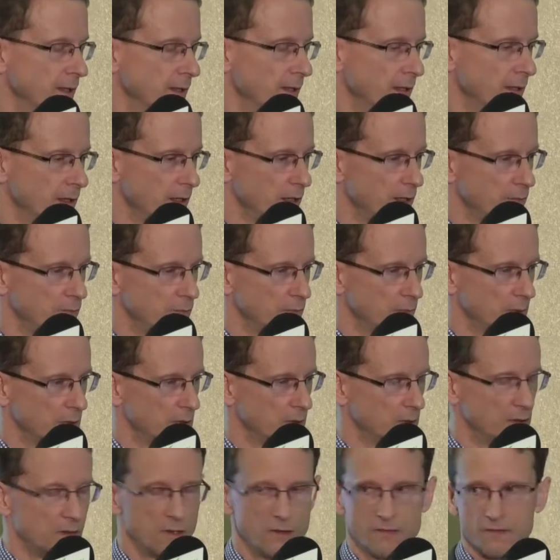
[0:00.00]

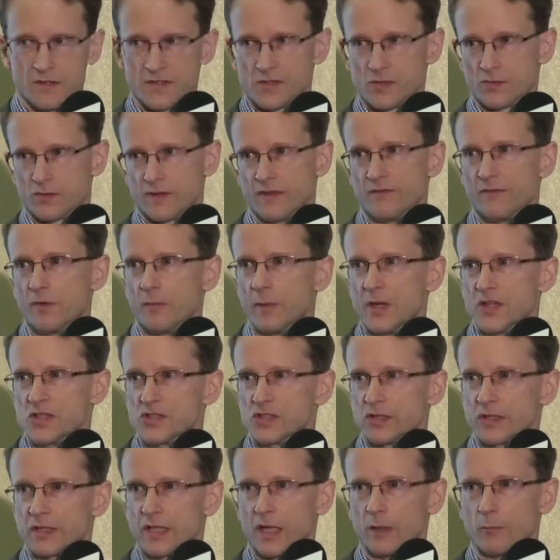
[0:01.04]
sort of
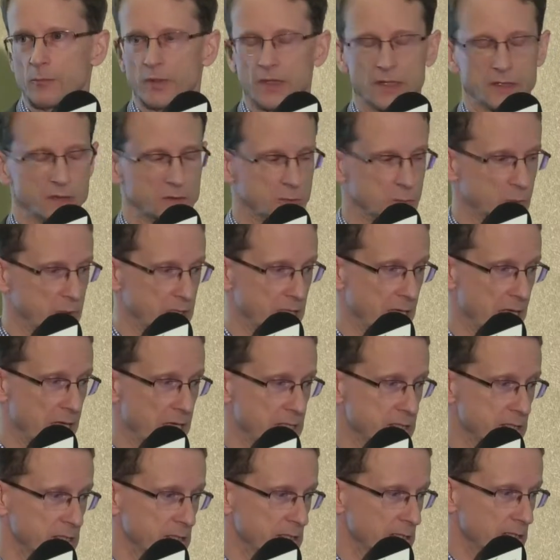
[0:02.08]
information campaign that we
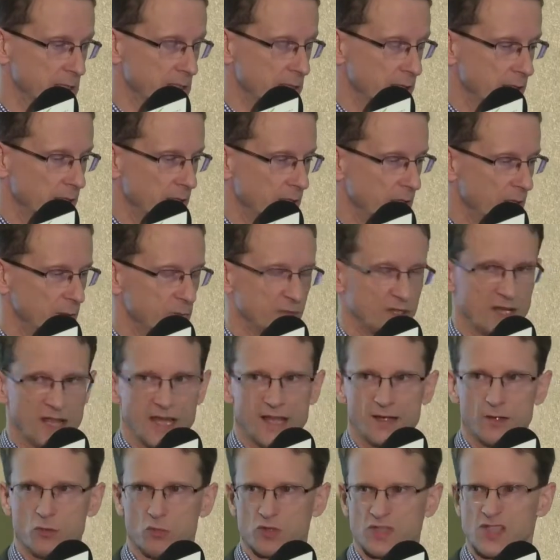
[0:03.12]
had.
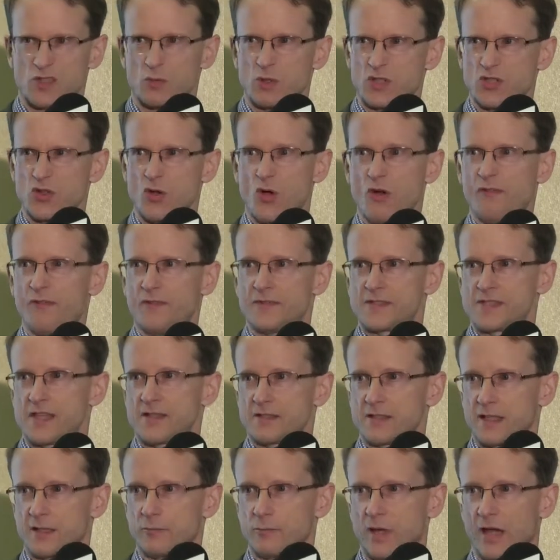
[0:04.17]
Analog switch off
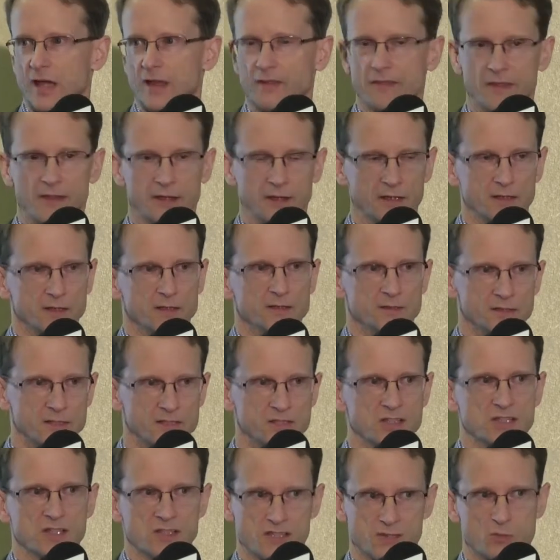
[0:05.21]
sounds like a bad thing.
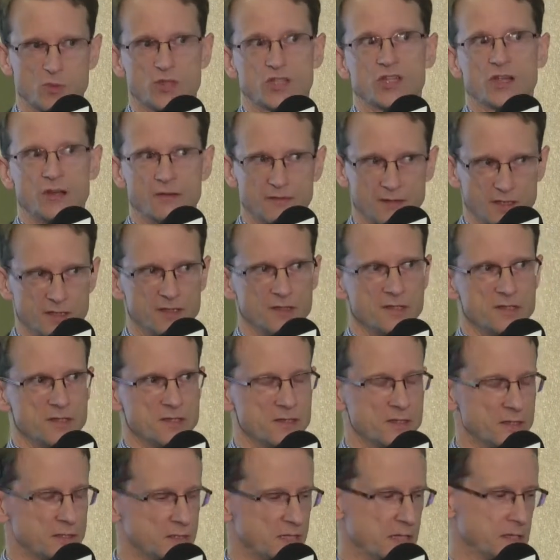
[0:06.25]
Digital switch over
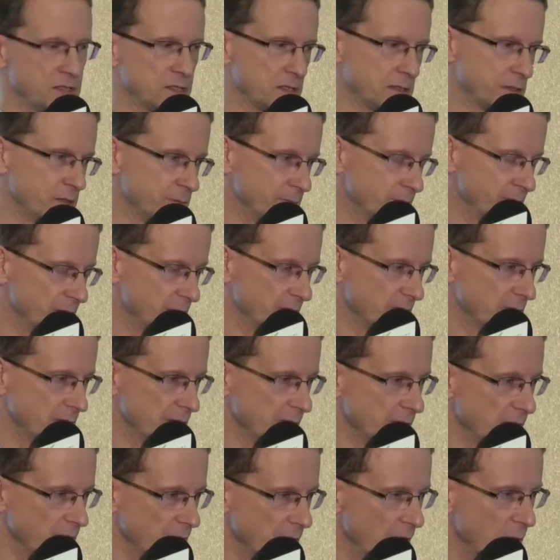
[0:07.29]
sounds like
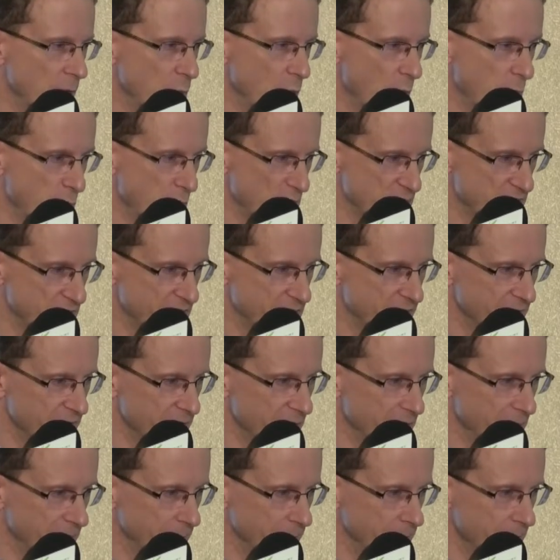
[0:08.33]
a more positive
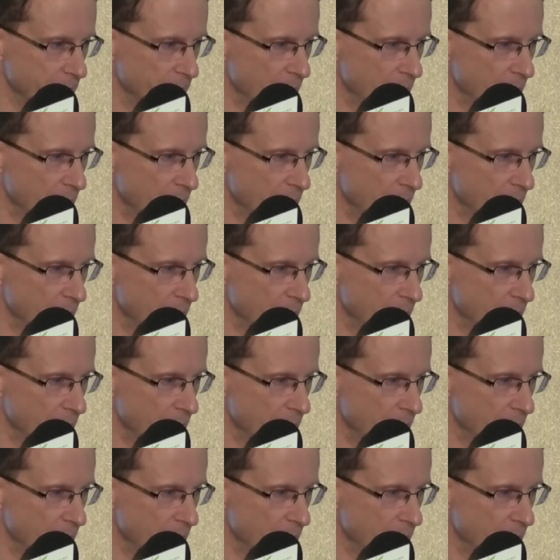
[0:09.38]
thing.